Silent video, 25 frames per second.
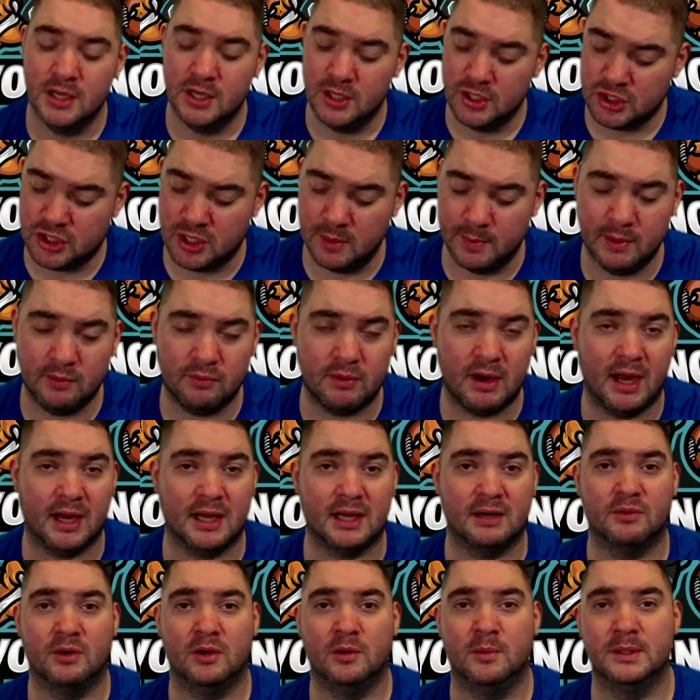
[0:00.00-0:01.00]
Should be rocking
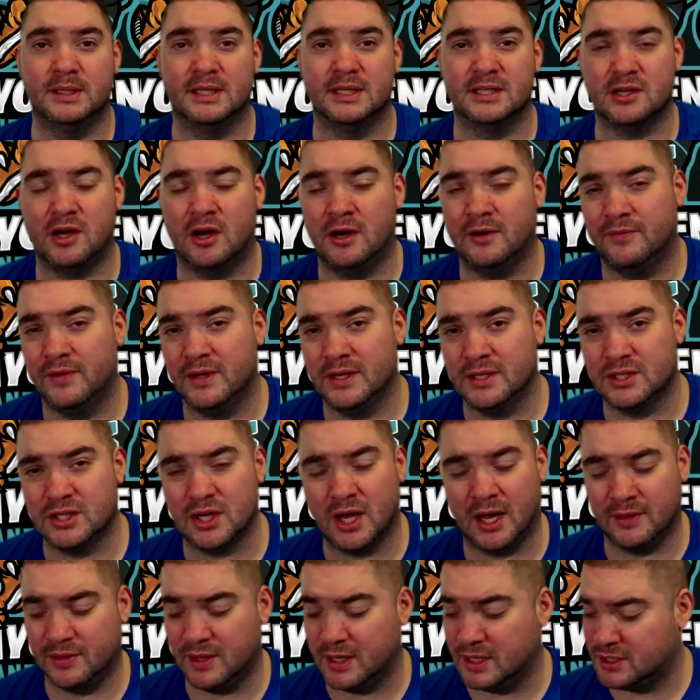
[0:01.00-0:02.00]
and rolling with this offense.
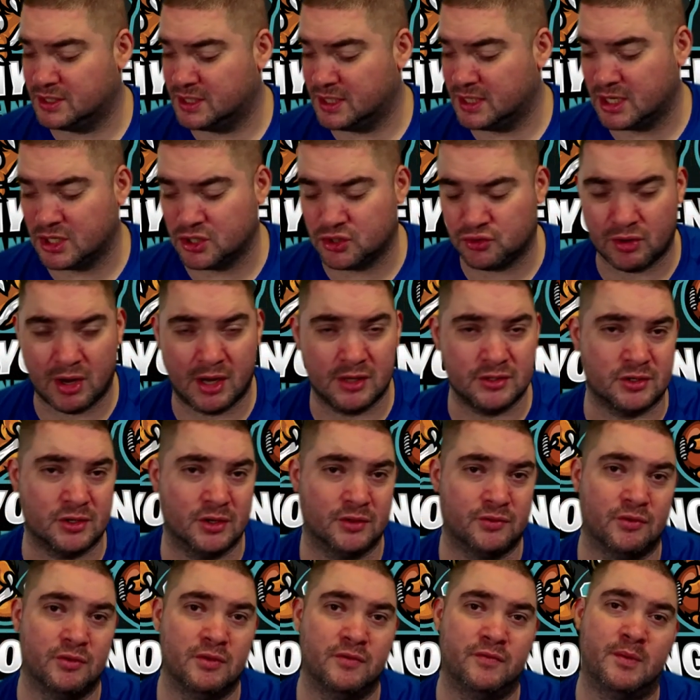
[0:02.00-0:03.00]
I think CJ Stroud's going to
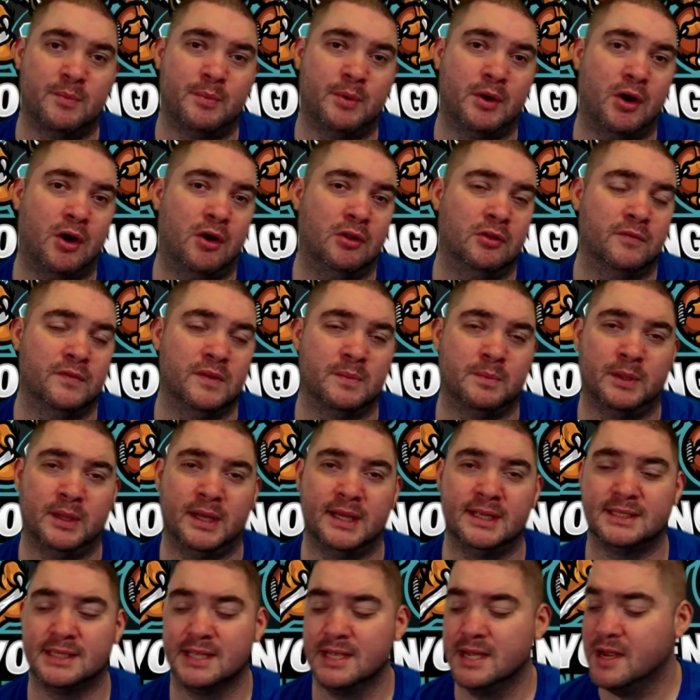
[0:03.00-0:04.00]
throw the football all over the
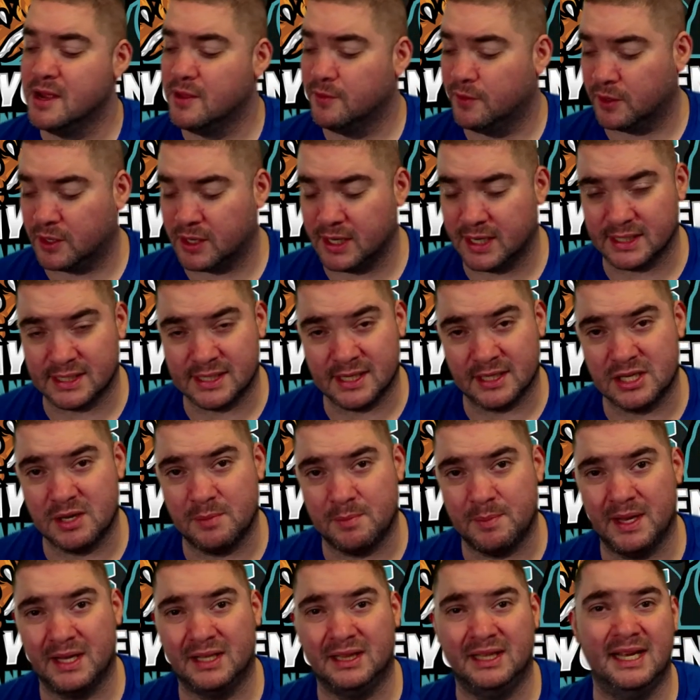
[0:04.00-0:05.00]
place. They're going to get such a
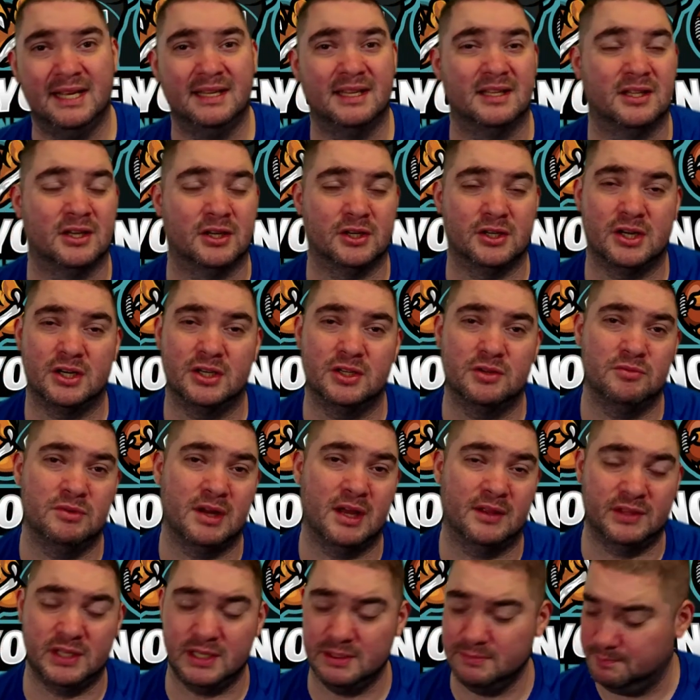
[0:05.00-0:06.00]
big lead that they're going to do
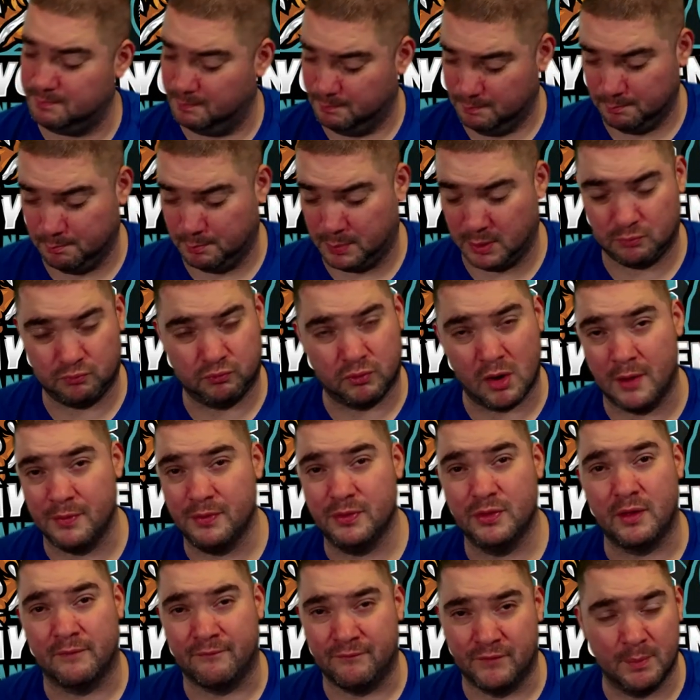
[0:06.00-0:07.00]
nothing but
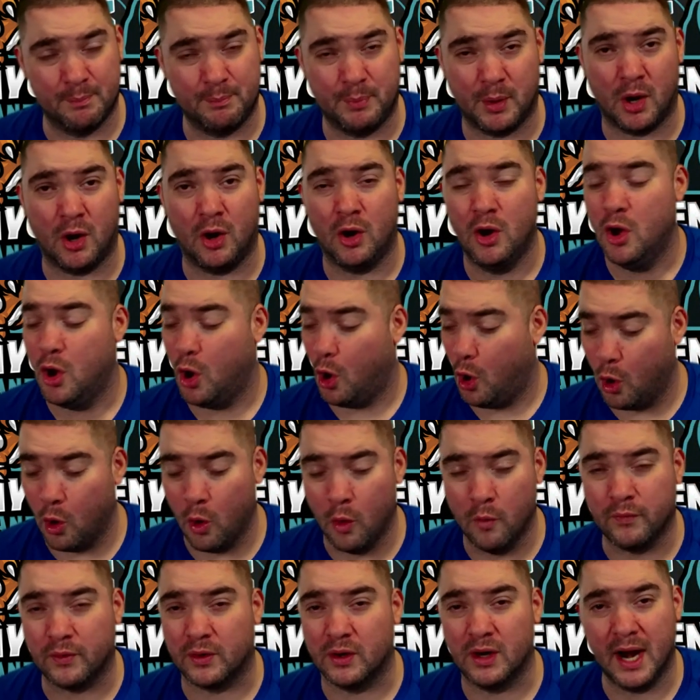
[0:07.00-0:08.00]
run the football
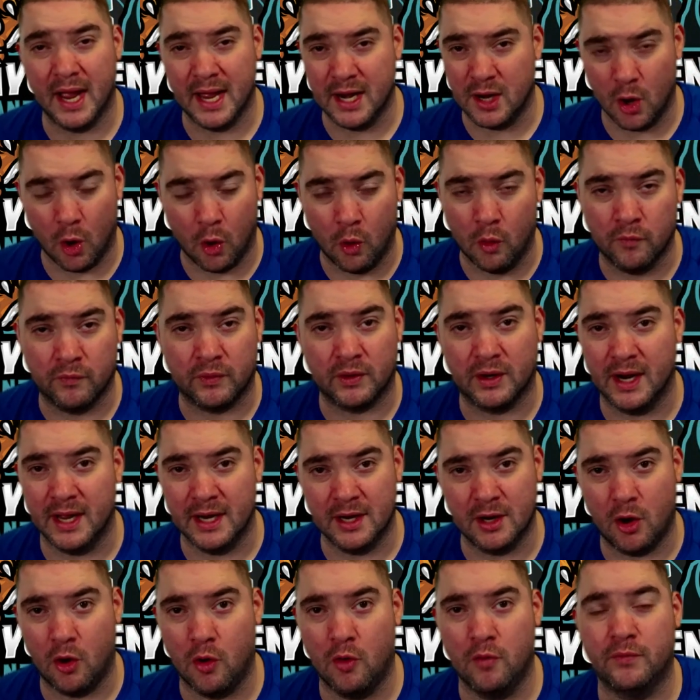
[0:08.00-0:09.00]
over and over
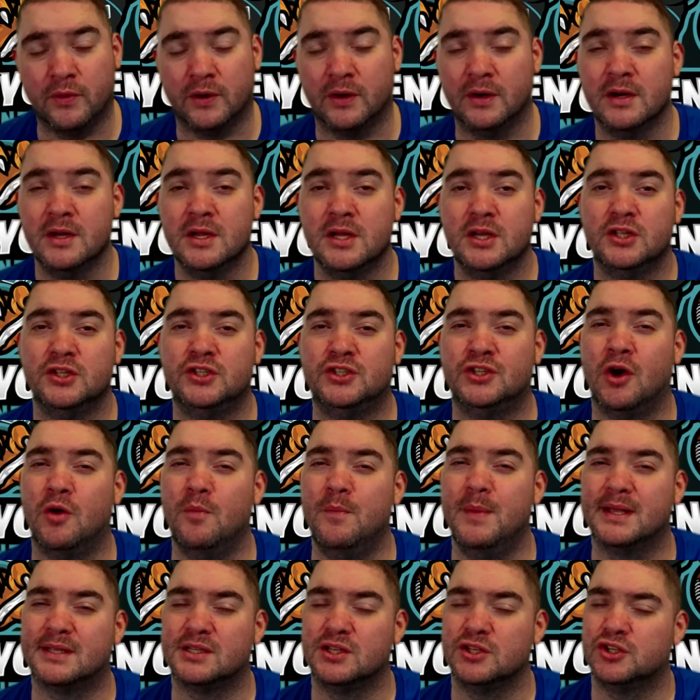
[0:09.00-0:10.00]
and over. Joe
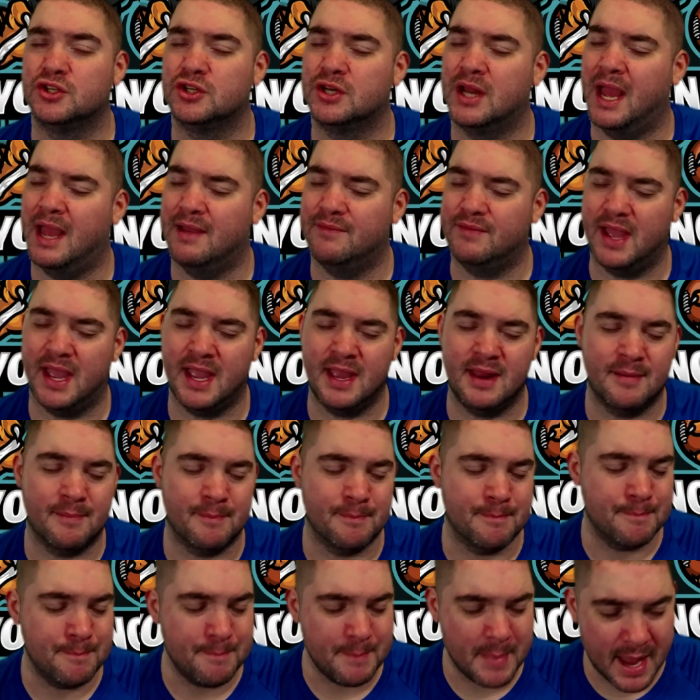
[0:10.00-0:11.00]
Mixon should have an
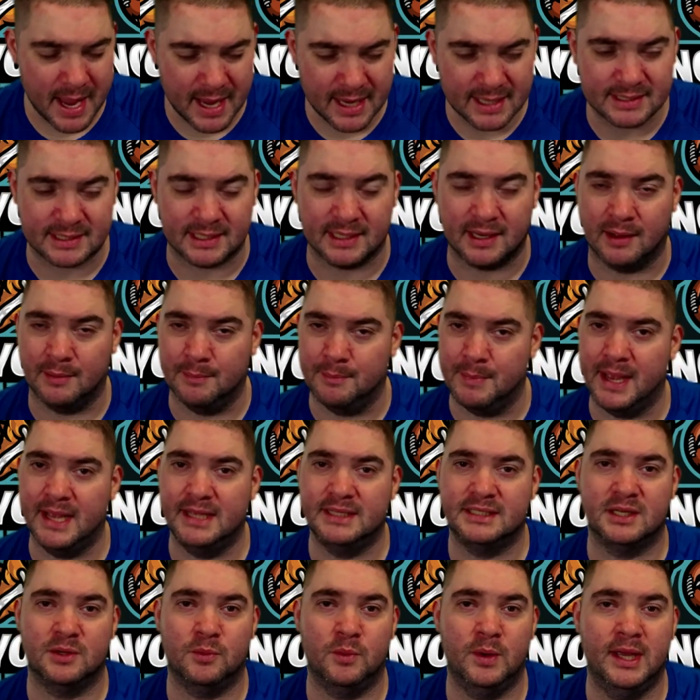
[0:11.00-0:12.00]
amazing,
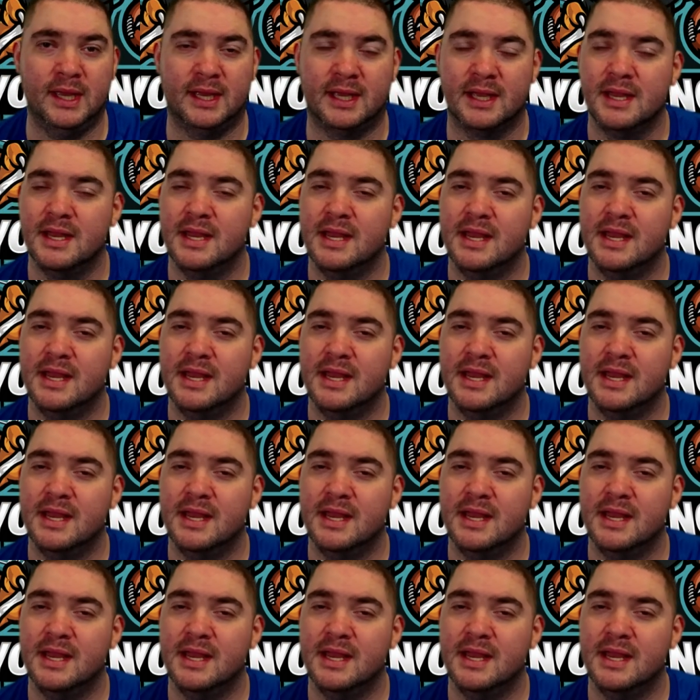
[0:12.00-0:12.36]
amazing week.